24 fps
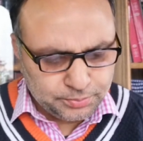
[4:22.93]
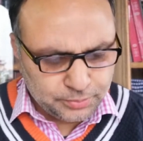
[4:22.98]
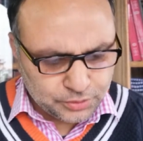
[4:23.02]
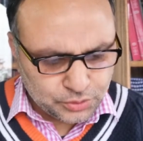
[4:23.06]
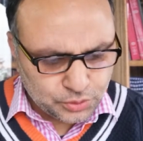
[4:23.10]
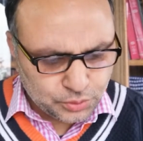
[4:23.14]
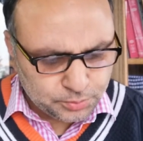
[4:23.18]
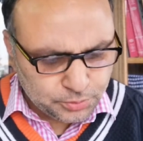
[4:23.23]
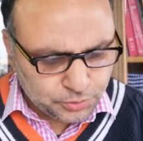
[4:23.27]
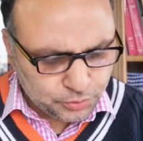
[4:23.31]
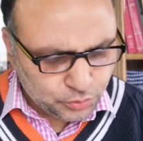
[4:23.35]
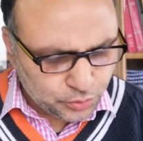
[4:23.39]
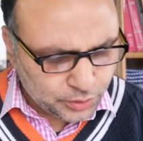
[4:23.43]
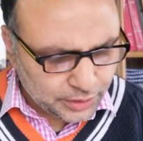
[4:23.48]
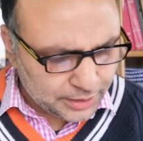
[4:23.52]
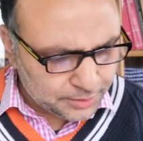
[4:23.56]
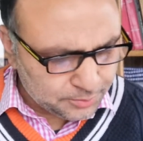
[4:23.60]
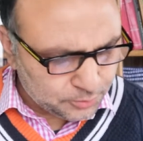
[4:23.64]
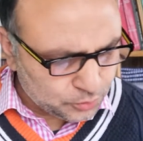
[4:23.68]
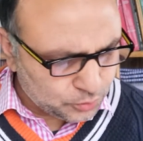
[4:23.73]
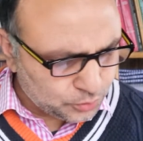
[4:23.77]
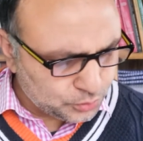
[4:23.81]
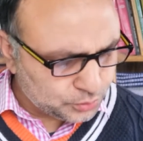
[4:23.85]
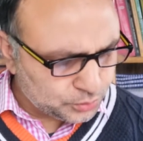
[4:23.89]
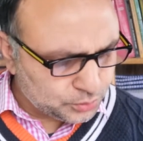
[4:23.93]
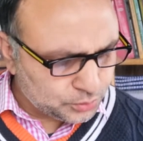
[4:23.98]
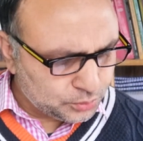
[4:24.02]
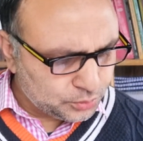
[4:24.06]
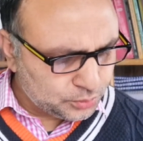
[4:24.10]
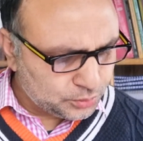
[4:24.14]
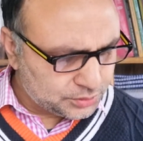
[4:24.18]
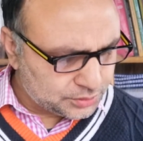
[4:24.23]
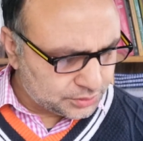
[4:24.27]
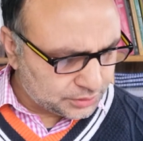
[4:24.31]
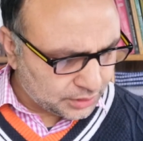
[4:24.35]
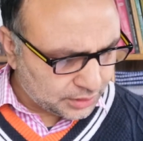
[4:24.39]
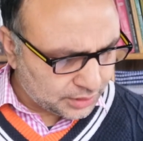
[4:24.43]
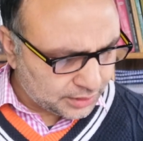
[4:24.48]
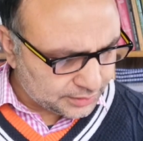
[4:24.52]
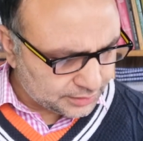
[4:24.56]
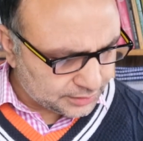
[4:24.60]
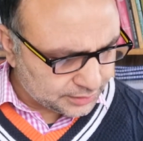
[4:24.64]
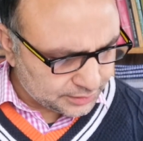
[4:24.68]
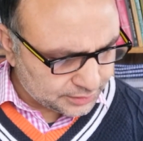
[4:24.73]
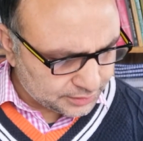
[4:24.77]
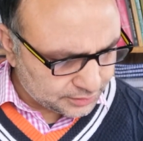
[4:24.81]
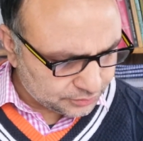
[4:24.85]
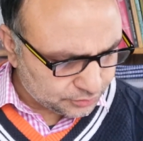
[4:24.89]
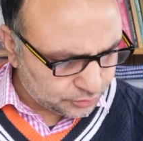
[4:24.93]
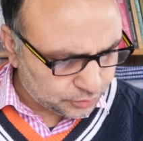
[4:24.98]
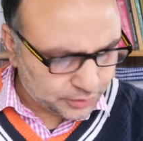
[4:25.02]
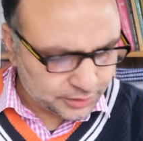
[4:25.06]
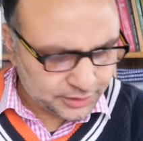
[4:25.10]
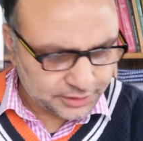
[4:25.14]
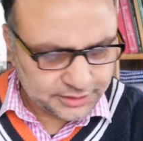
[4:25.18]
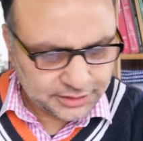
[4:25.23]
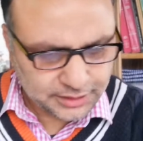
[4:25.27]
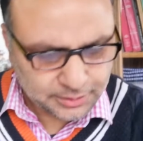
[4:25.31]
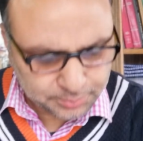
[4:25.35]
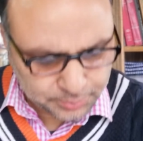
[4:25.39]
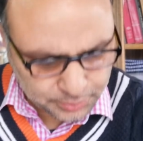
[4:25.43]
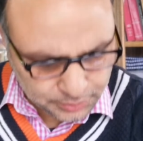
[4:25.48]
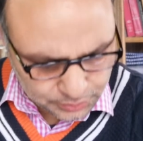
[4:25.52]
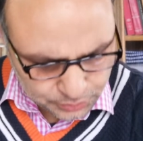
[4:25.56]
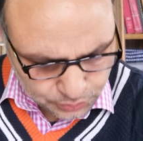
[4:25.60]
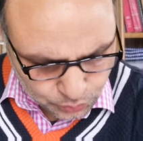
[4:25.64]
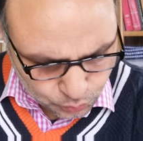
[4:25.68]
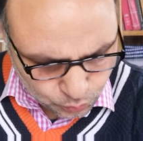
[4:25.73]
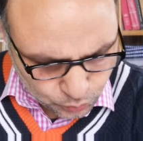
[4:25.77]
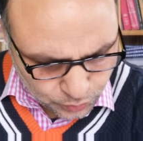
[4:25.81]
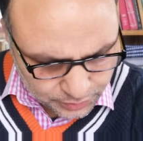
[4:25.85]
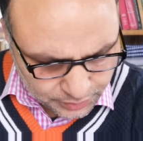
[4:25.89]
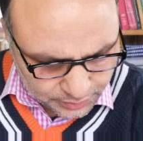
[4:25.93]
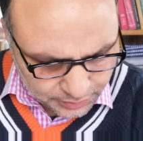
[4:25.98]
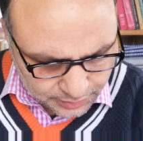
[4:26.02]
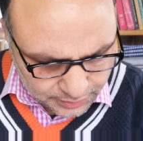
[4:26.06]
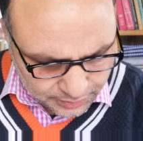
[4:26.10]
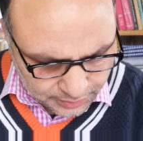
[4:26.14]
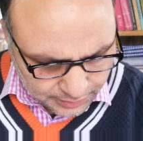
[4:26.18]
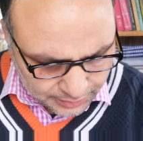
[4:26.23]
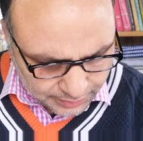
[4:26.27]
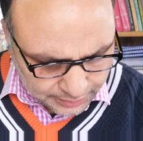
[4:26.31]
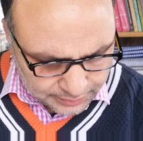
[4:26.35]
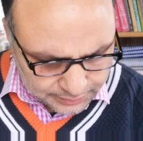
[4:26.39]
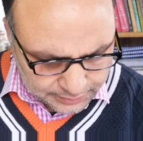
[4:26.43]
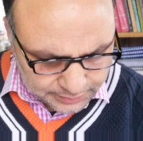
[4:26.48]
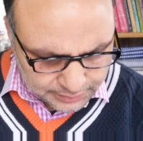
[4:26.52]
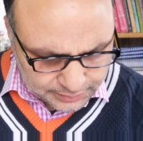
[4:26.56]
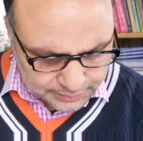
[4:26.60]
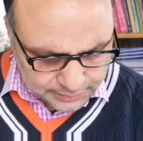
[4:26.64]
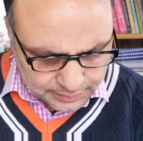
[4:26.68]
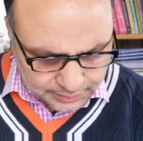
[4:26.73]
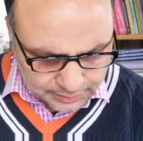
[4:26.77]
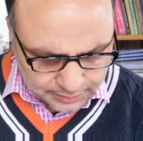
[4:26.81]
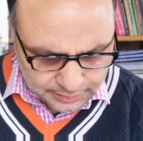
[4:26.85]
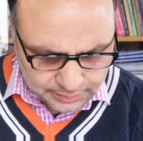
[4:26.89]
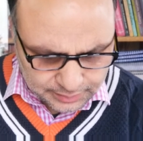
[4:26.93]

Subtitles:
So before I'm going to start it, for example, so what I'll just